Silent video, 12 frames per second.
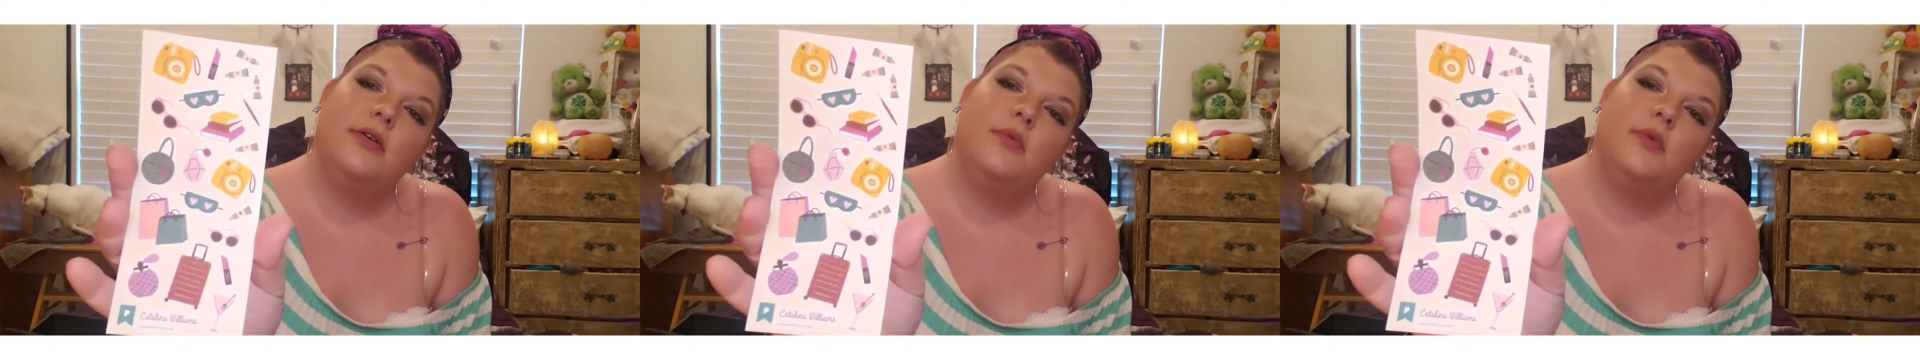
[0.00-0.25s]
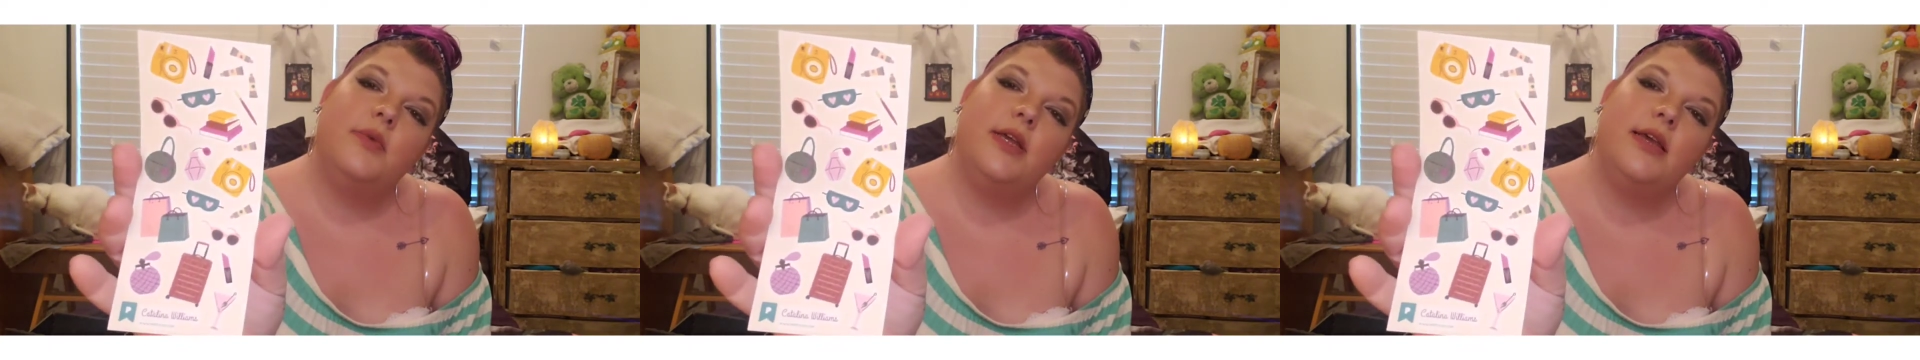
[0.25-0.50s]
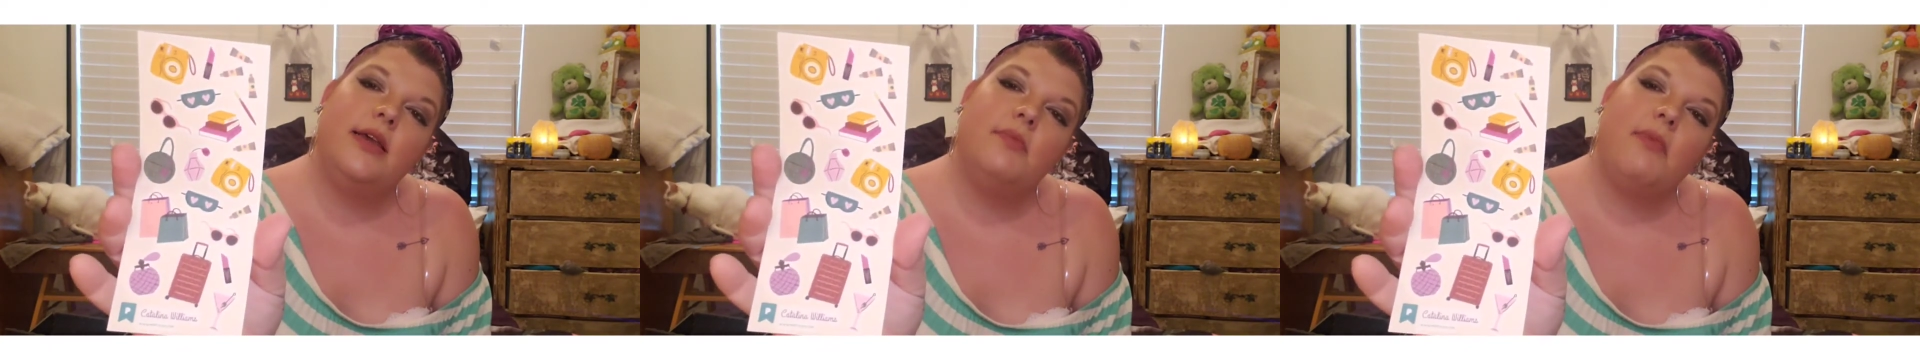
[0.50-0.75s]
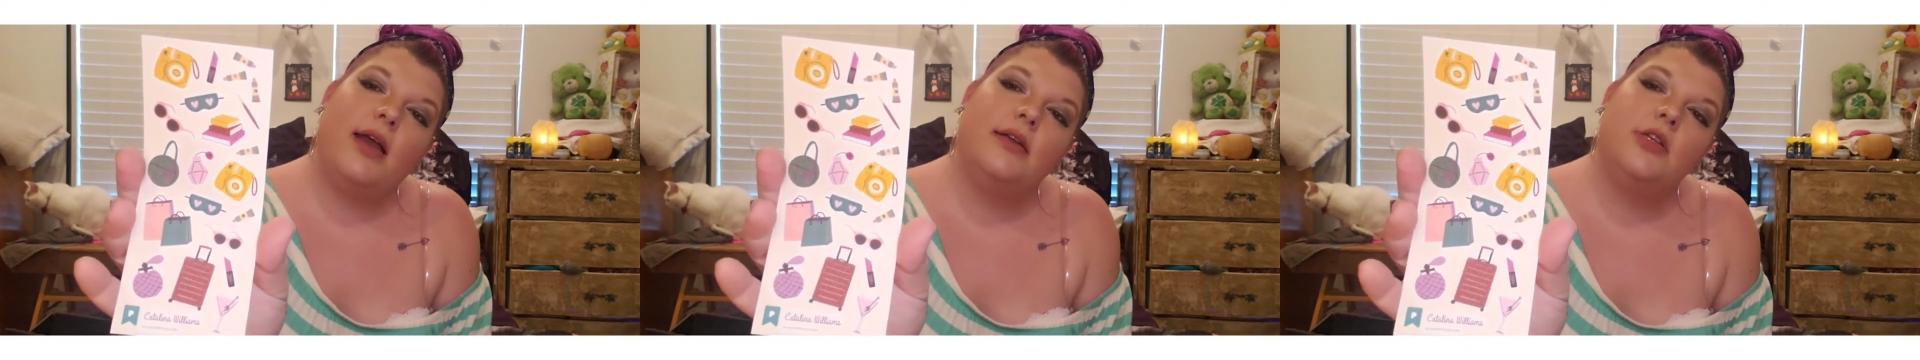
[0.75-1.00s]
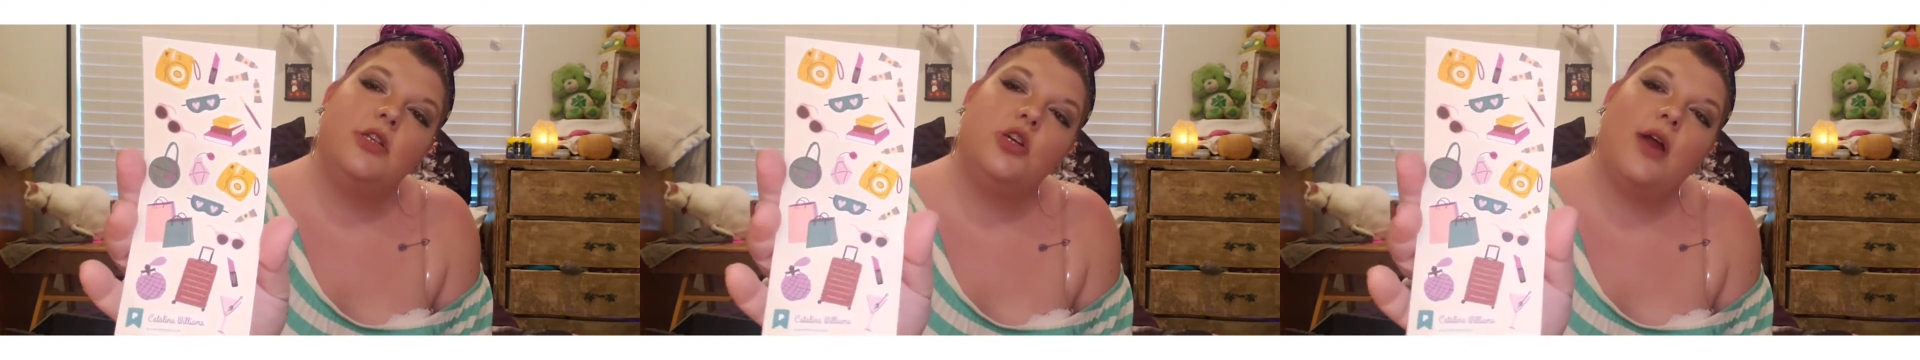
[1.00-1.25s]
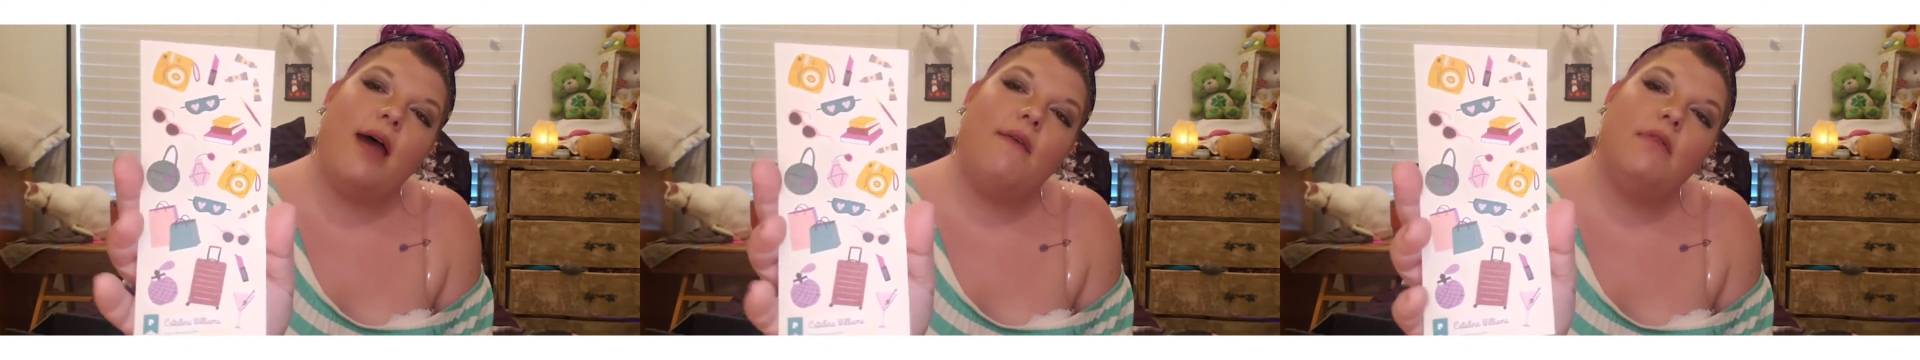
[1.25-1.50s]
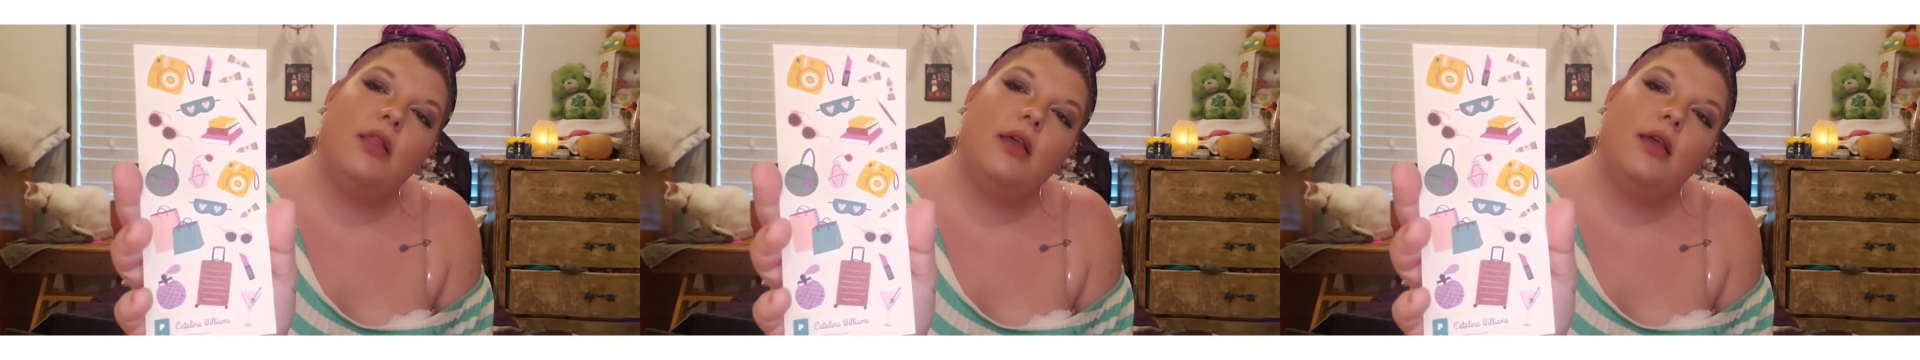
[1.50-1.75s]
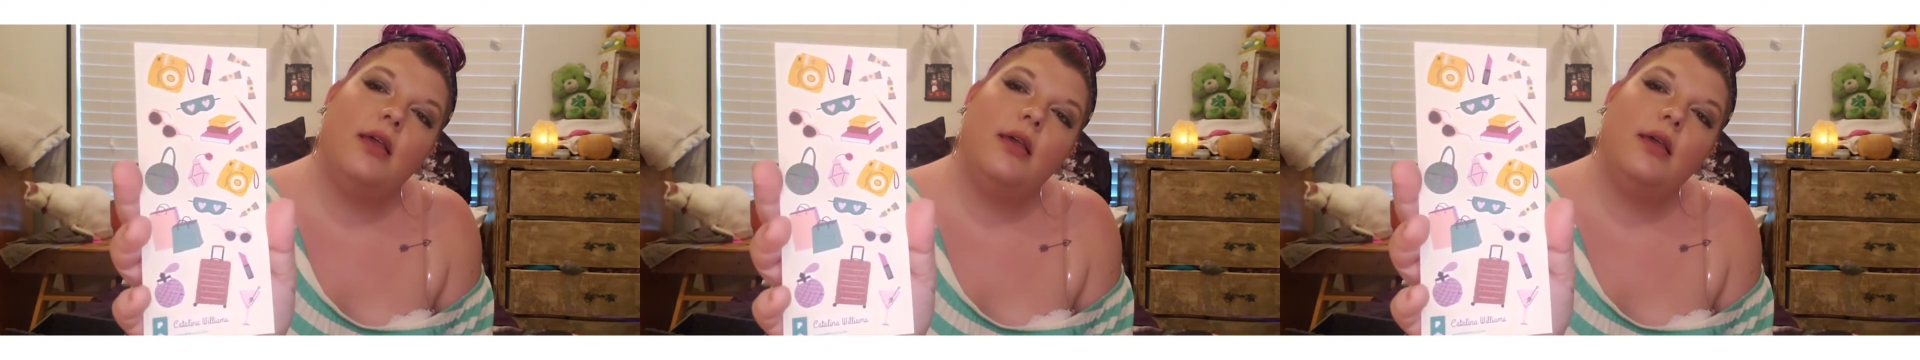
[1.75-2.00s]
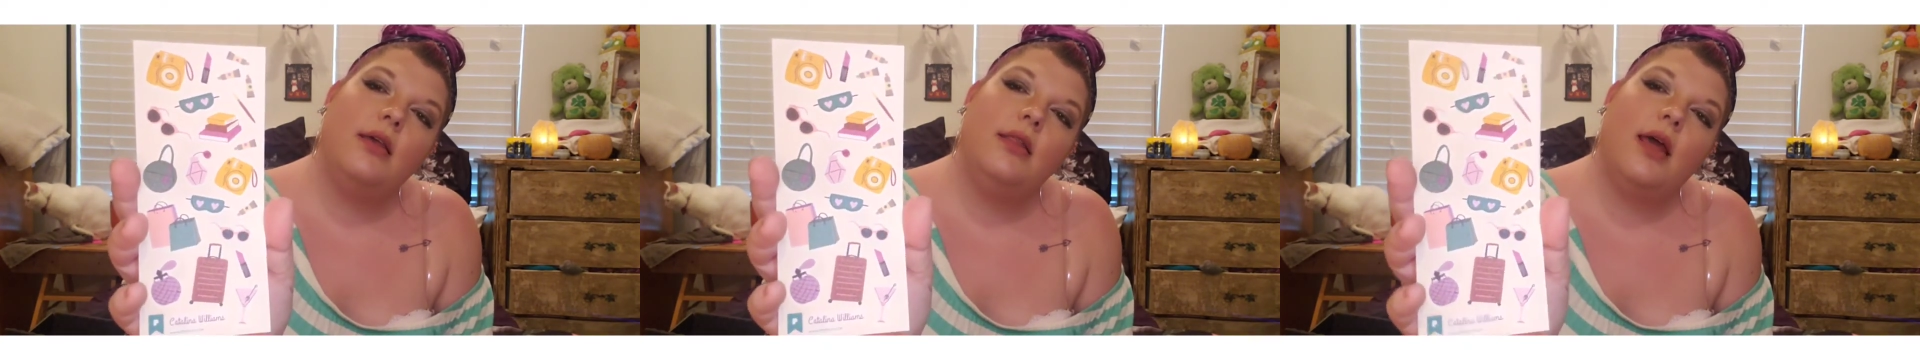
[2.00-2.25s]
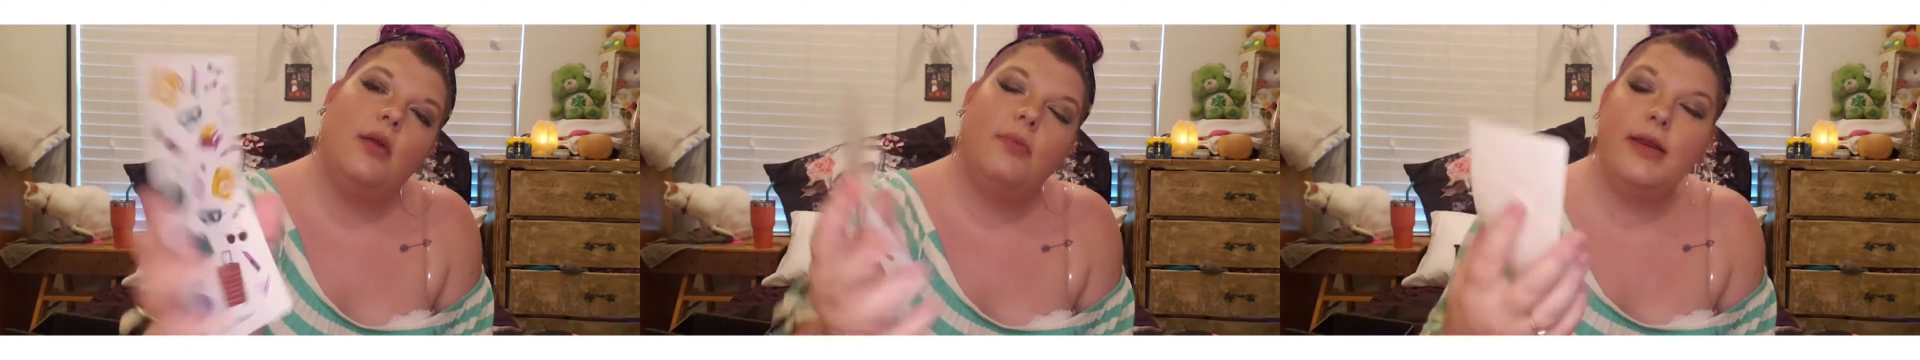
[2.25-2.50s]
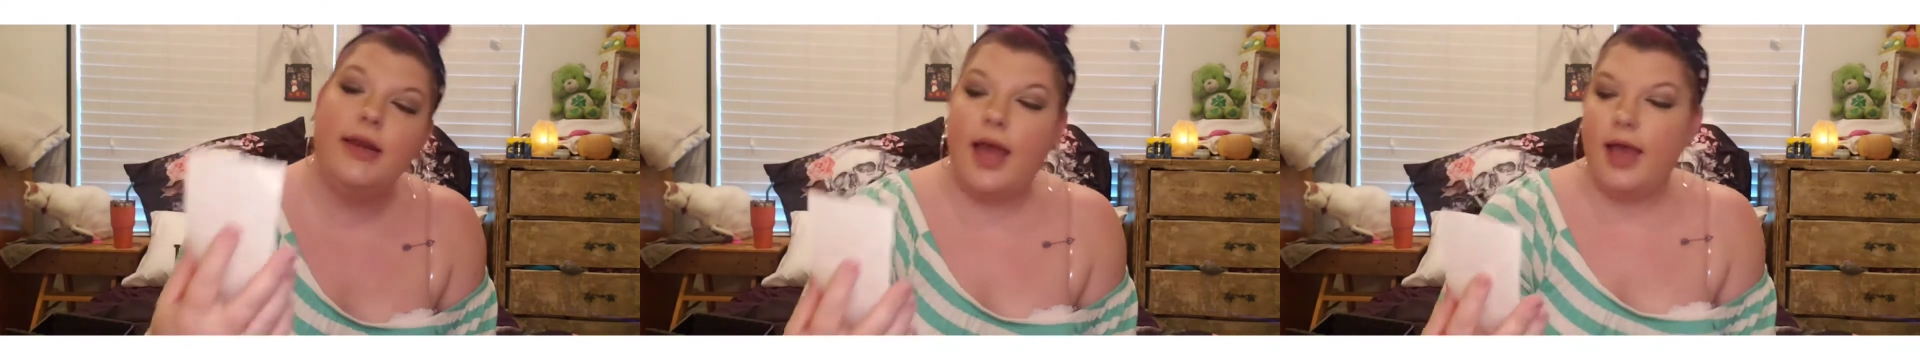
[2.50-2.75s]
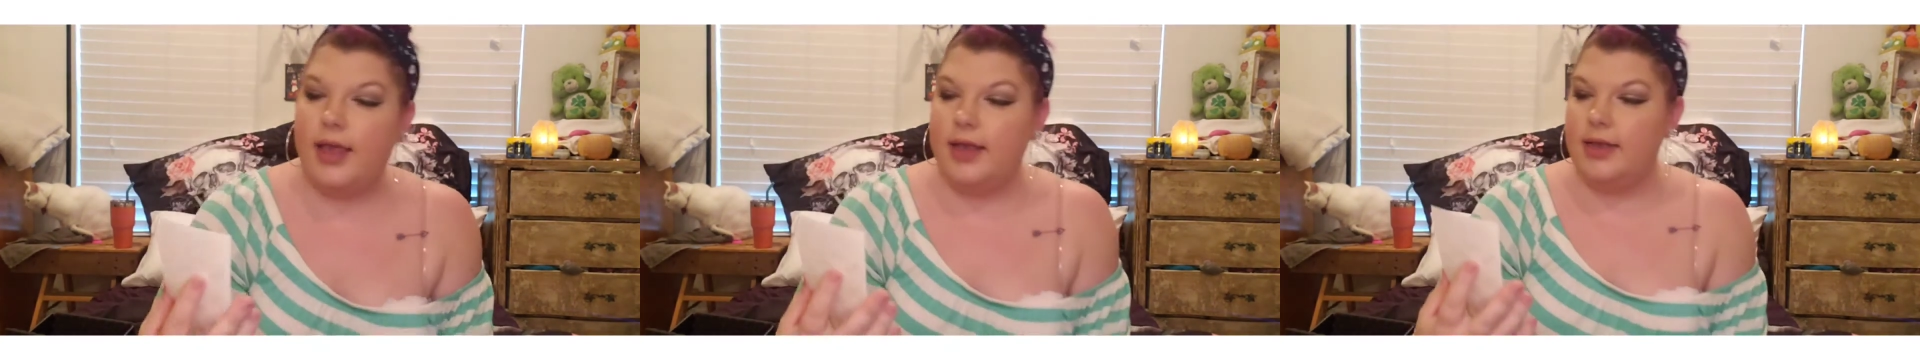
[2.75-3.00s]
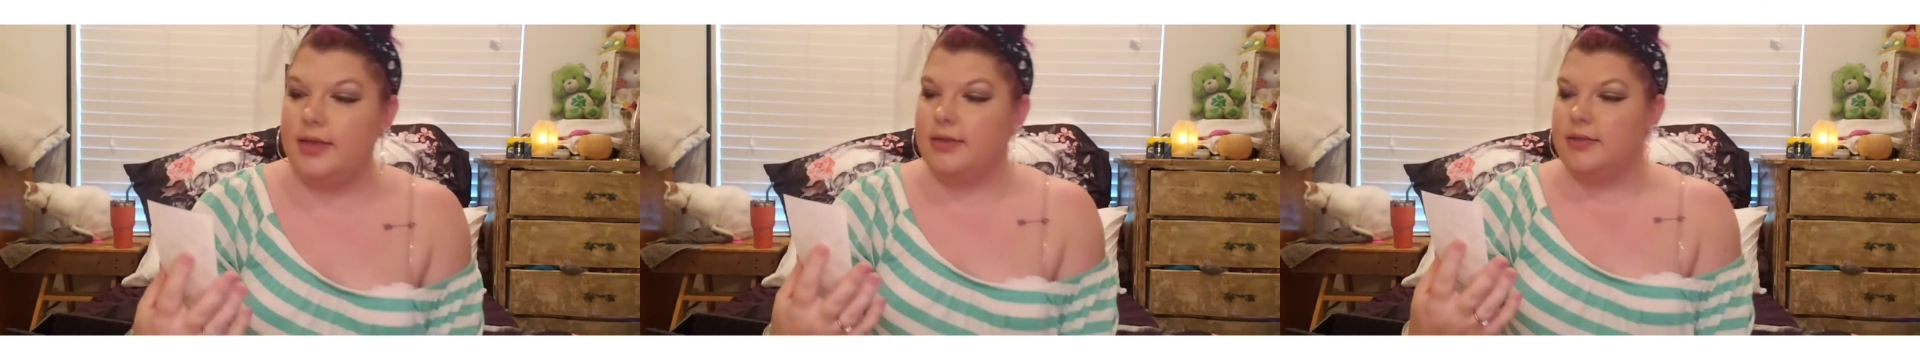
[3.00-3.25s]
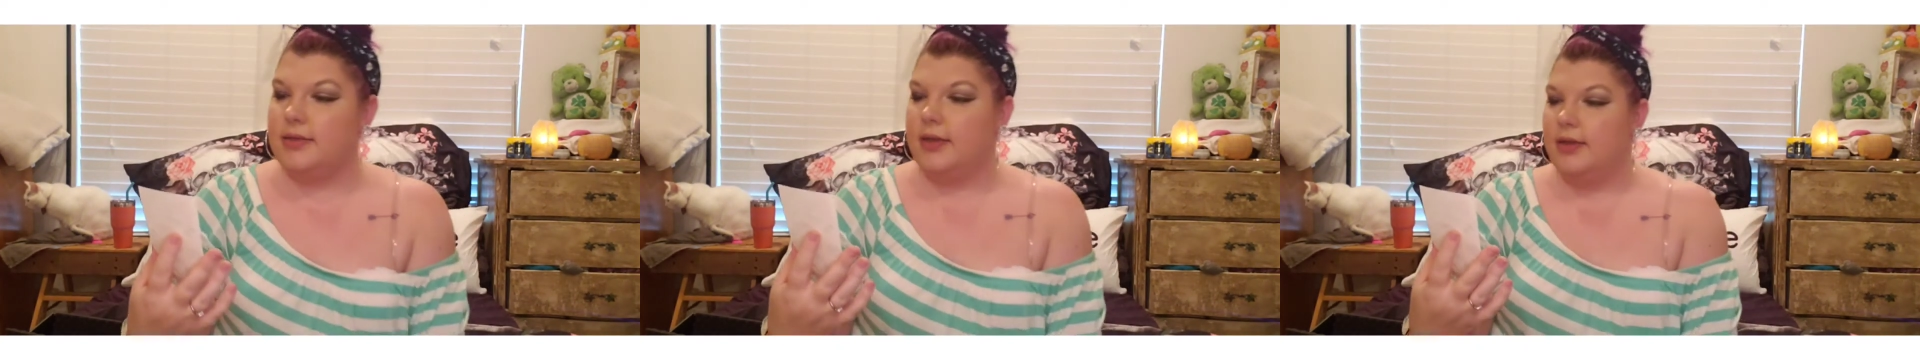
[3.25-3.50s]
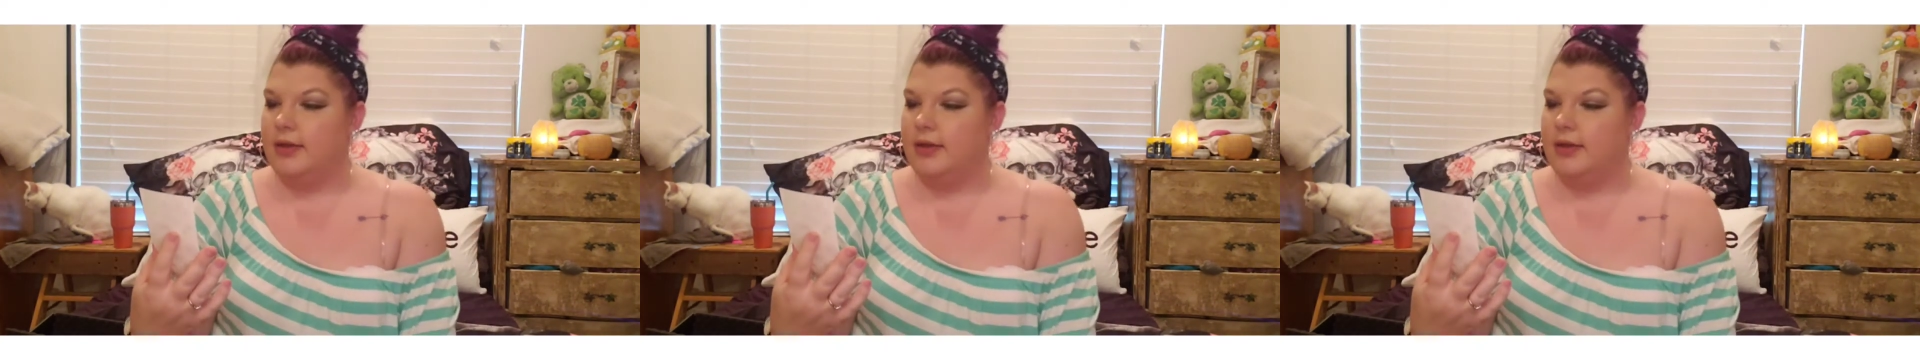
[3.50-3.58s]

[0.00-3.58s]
When we can get back to traveling, that'll be nice.